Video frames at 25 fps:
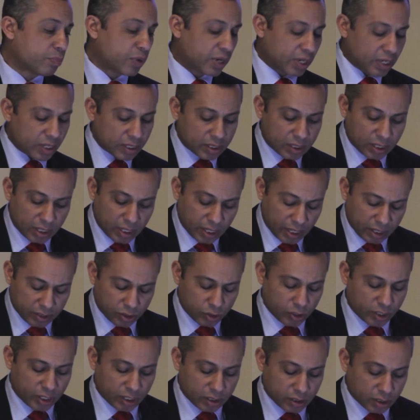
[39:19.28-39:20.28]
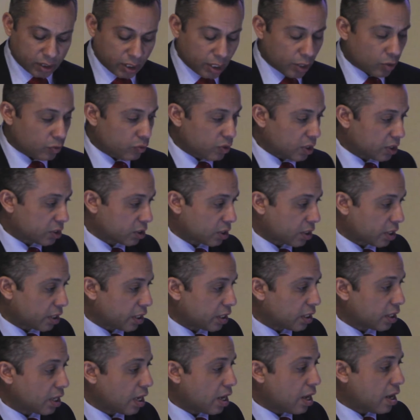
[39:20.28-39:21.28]
pregnancy, and as you can see on the
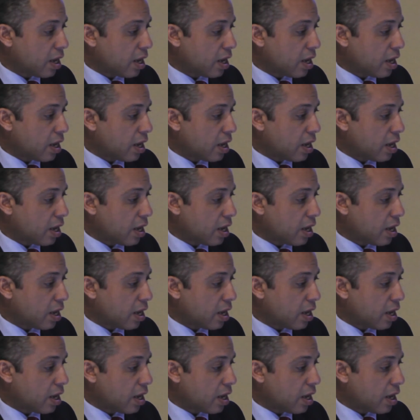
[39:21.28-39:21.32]
screen,